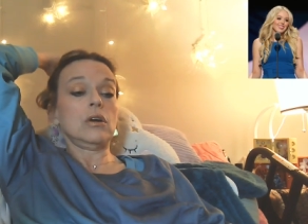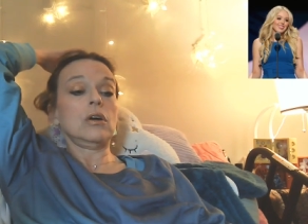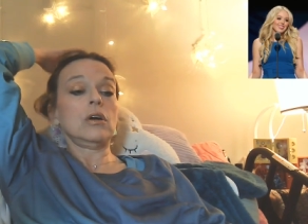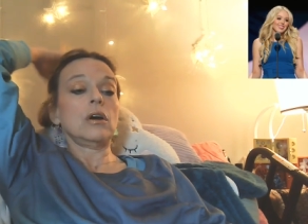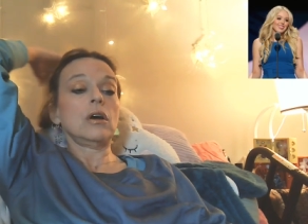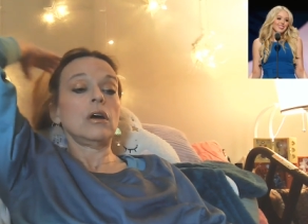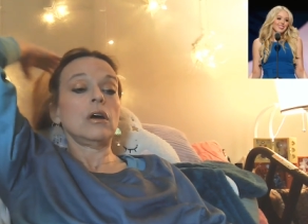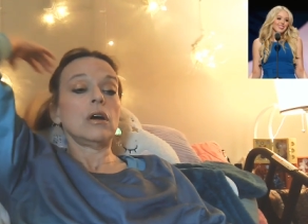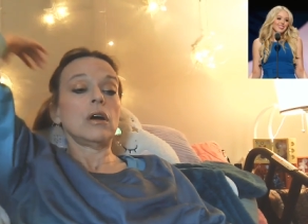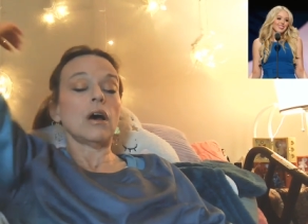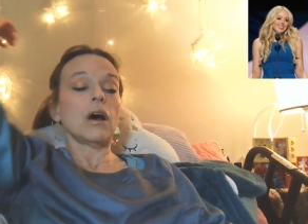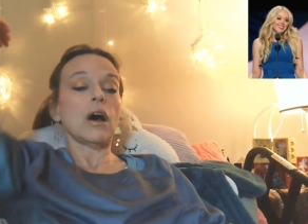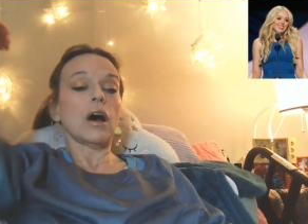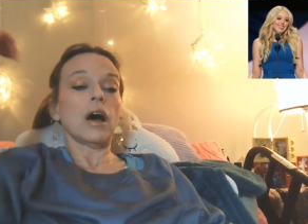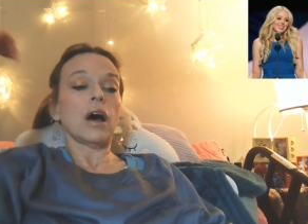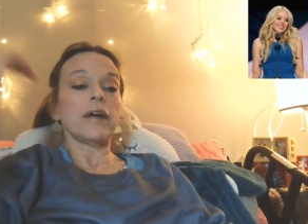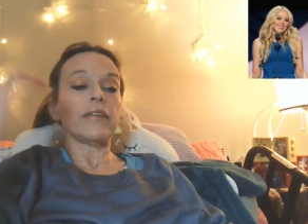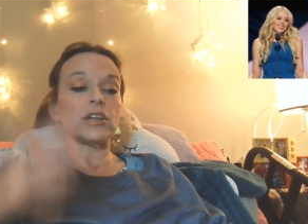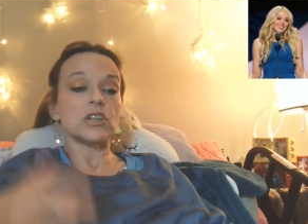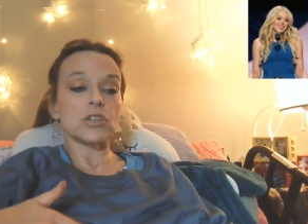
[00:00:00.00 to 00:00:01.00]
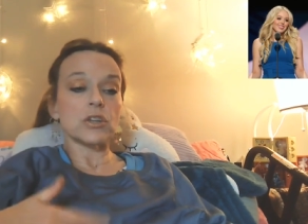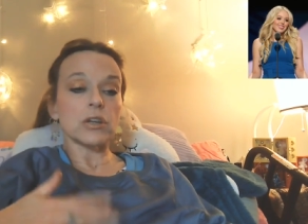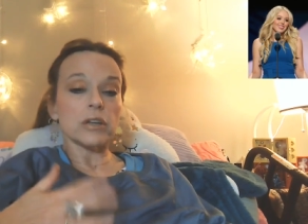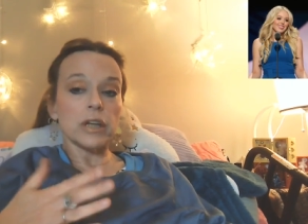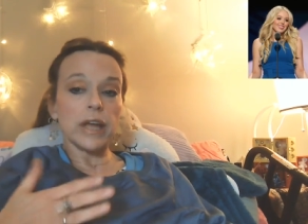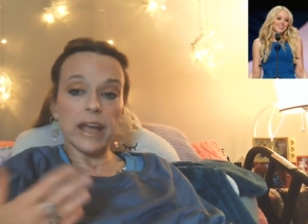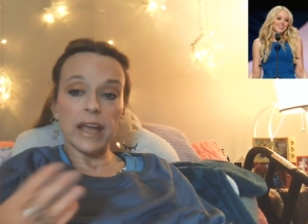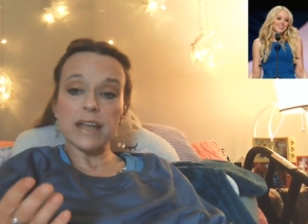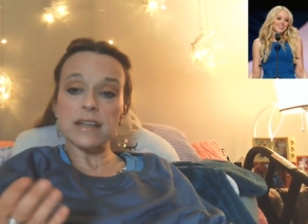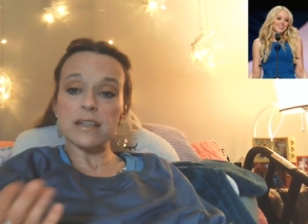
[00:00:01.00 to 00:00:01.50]
I think she's going to get
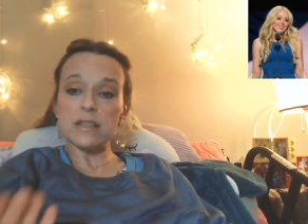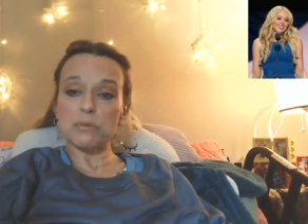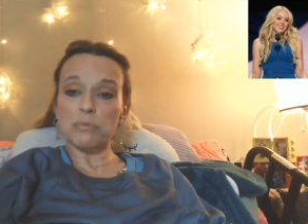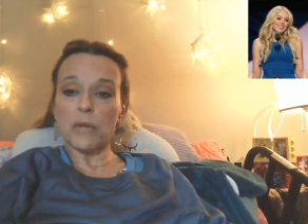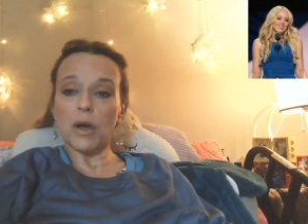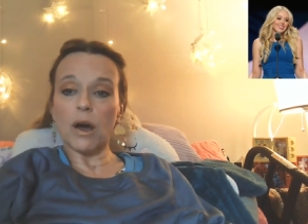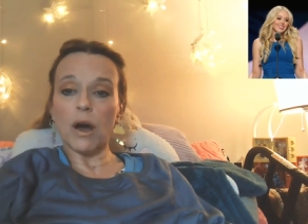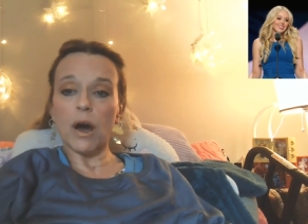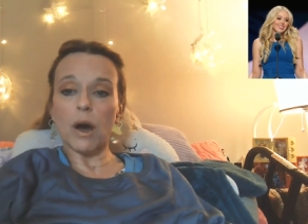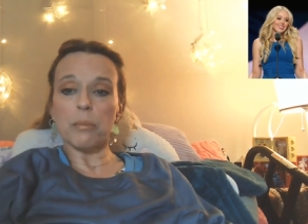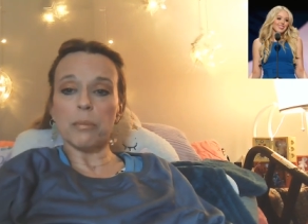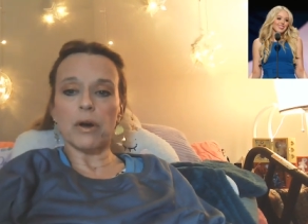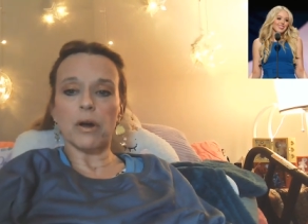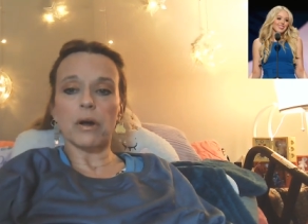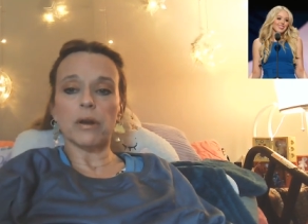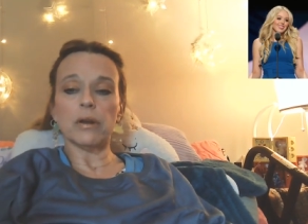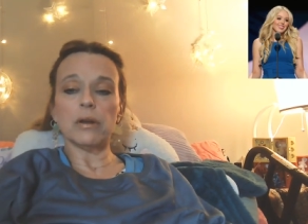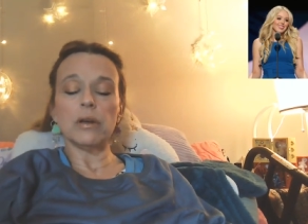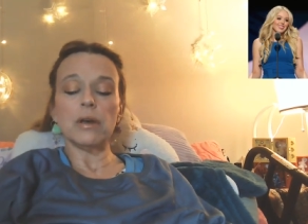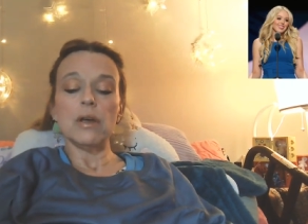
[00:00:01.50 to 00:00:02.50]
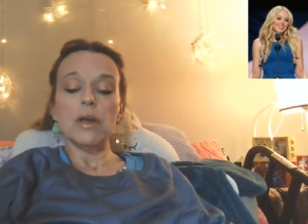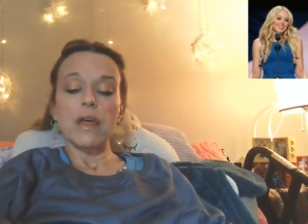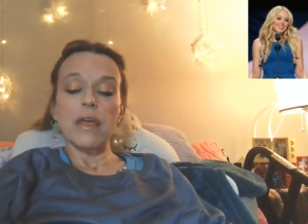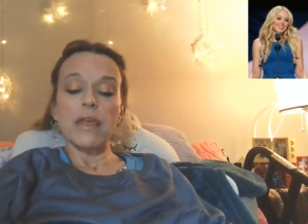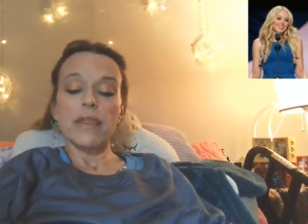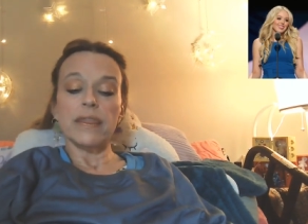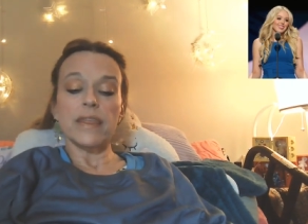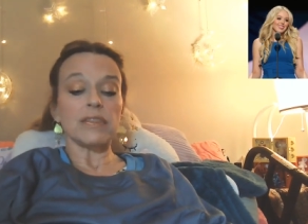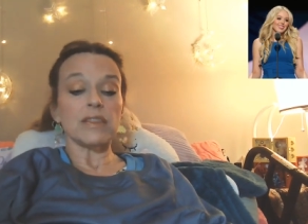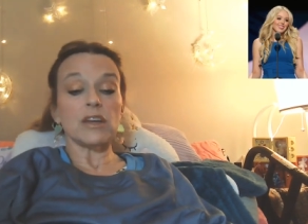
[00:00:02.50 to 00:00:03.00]
some cop on that they
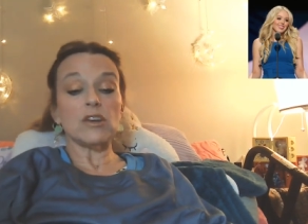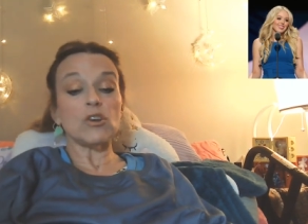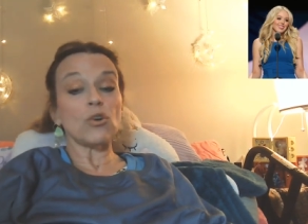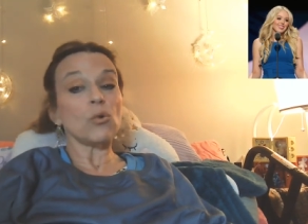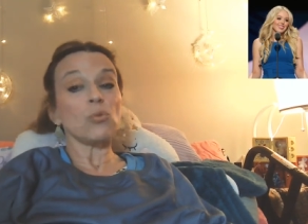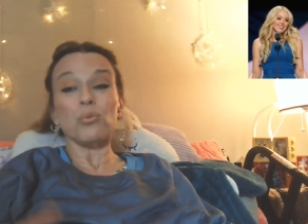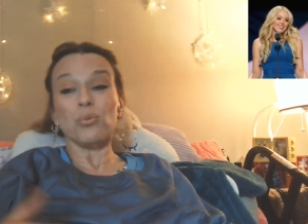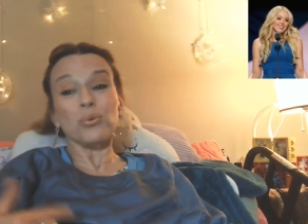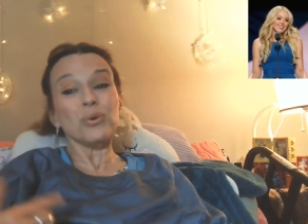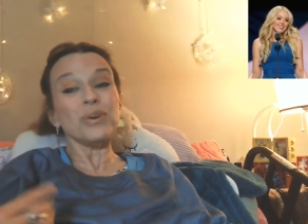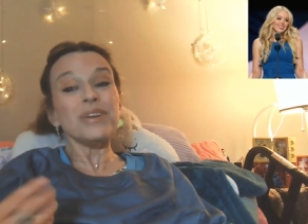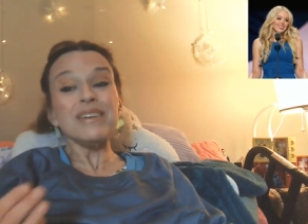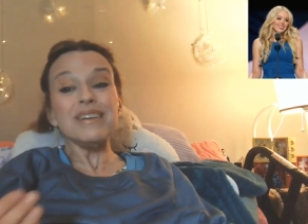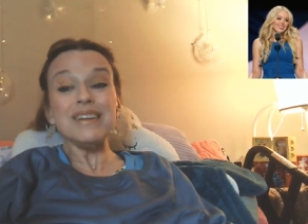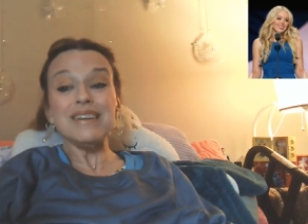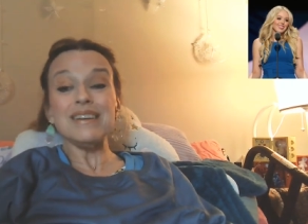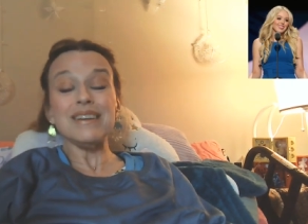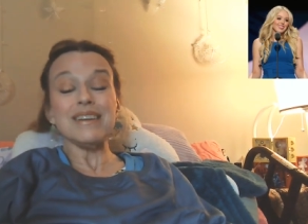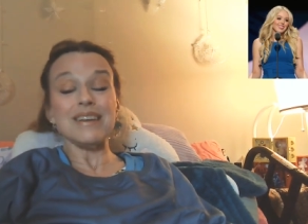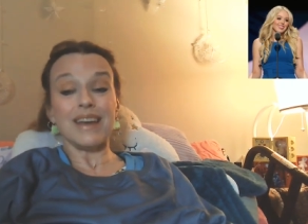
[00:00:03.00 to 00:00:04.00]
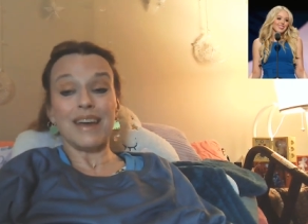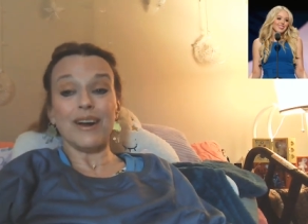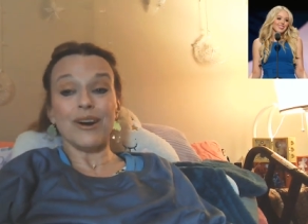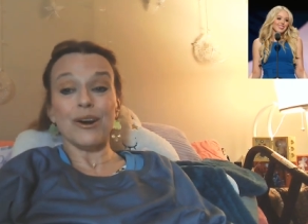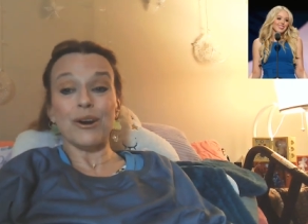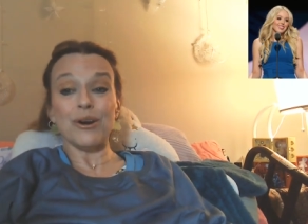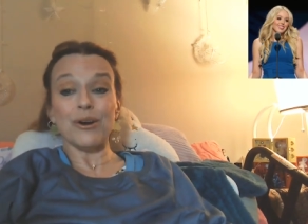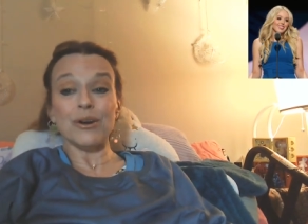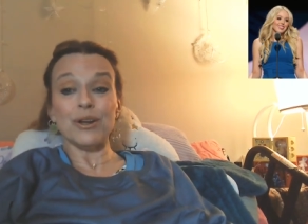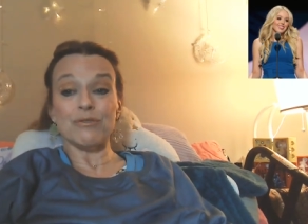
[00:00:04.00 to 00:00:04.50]
don't really care if
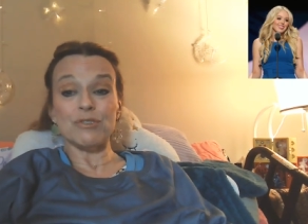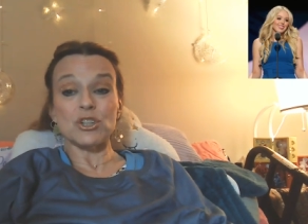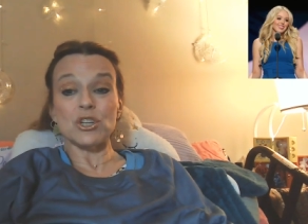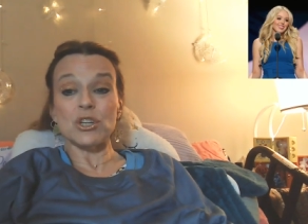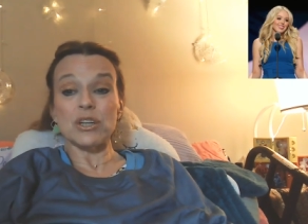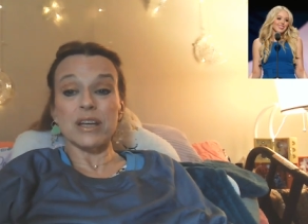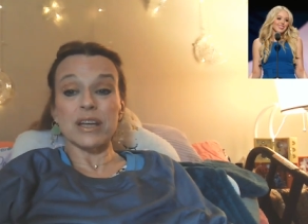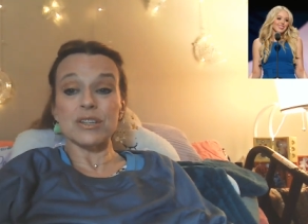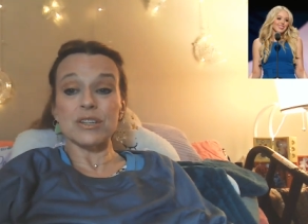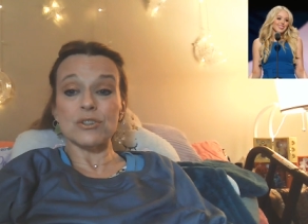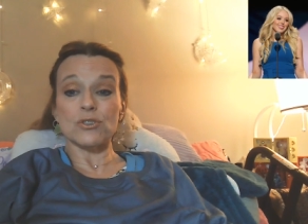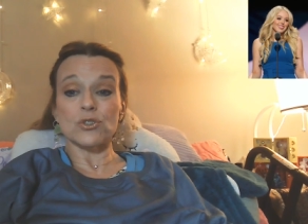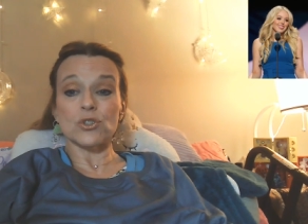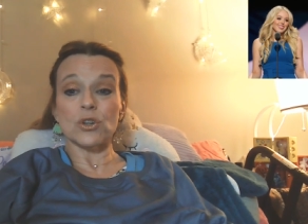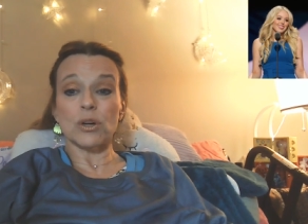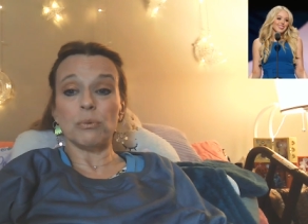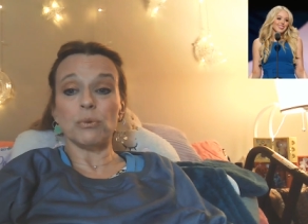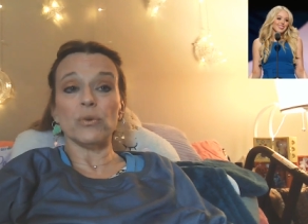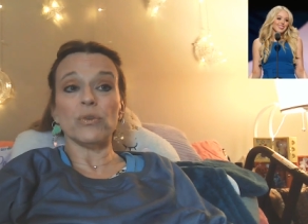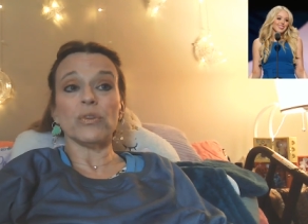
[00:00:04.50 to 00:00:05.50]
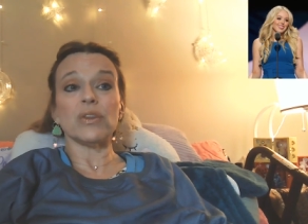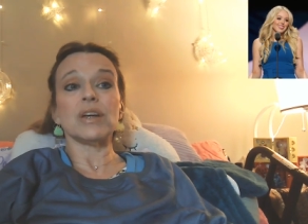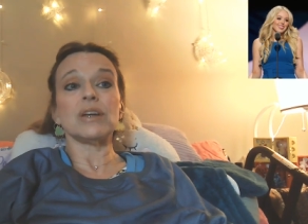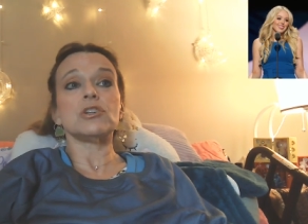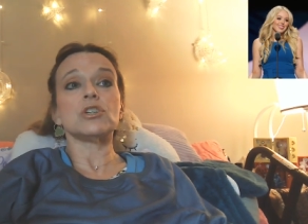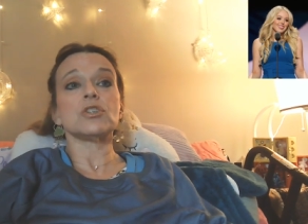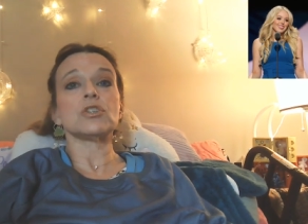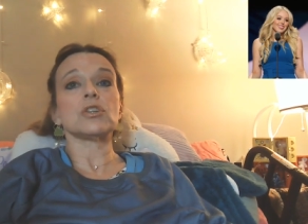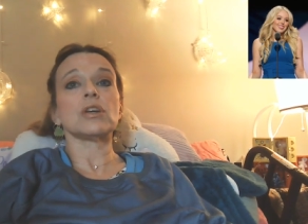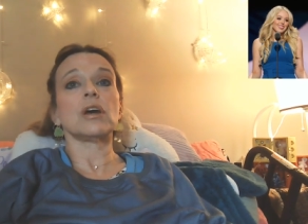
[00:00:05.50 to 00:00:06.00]
she gets in trouble. They just kind
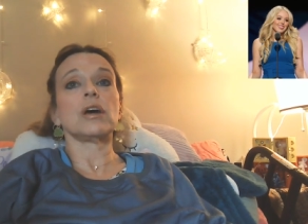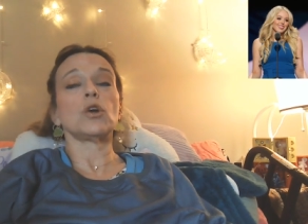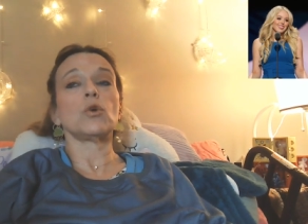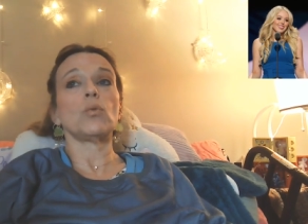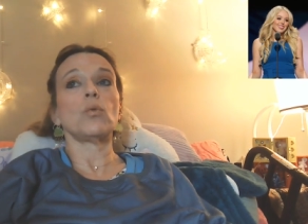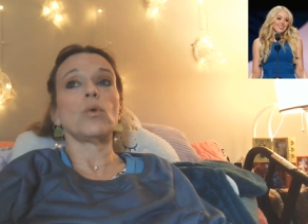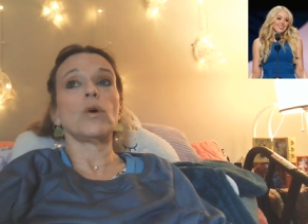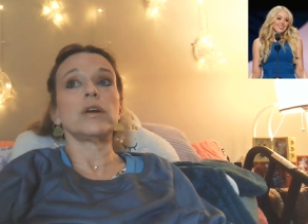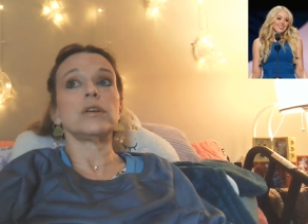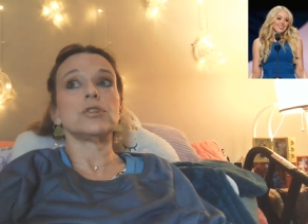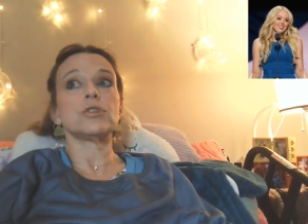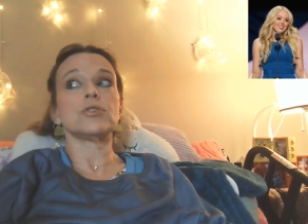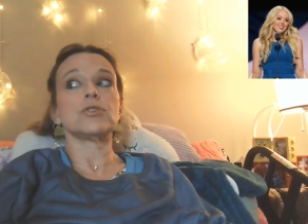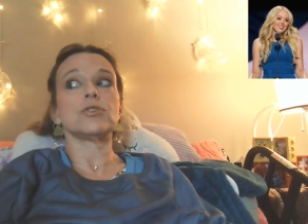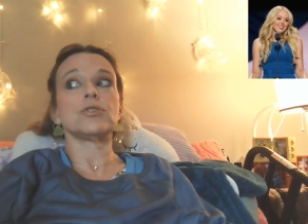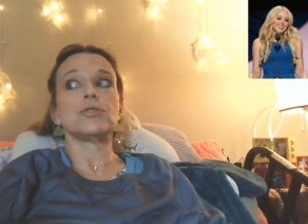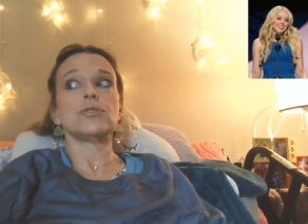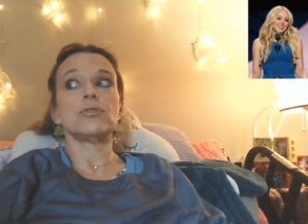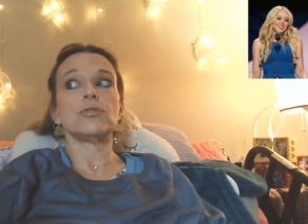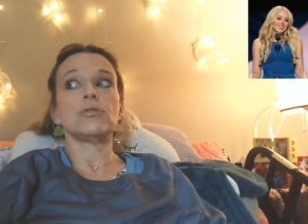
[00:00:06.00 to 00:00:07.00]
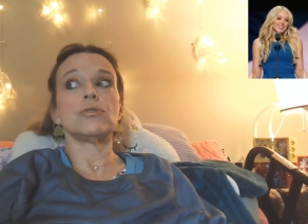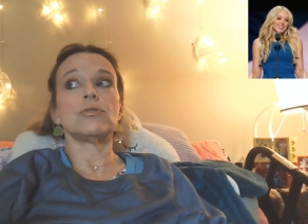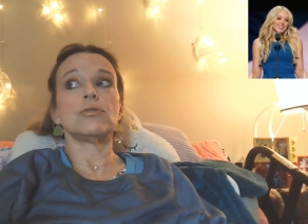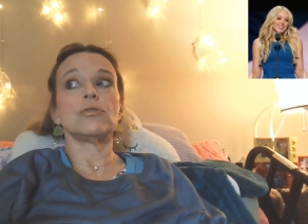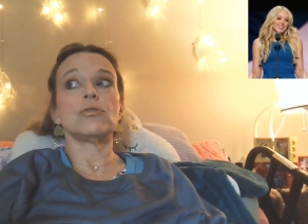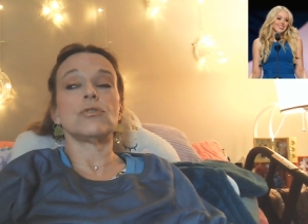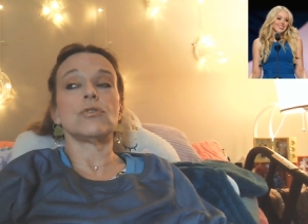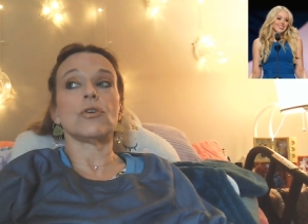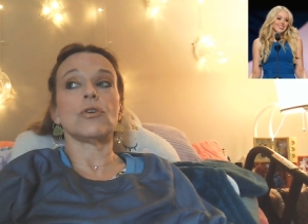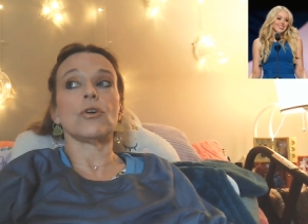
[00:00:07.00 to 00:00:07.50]
of want
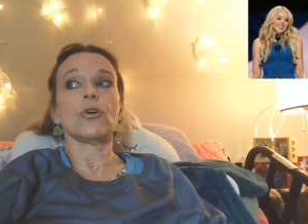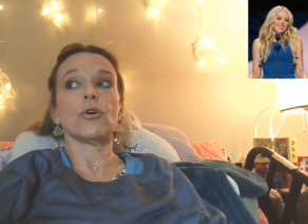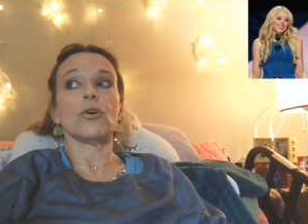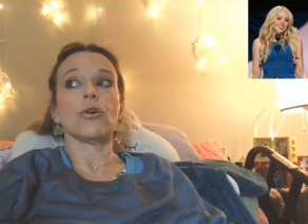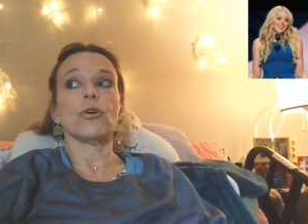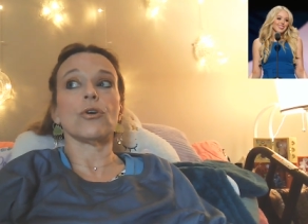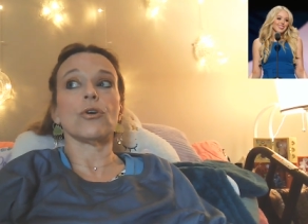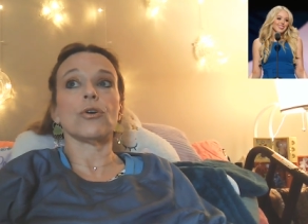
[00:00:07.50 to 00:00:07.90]
her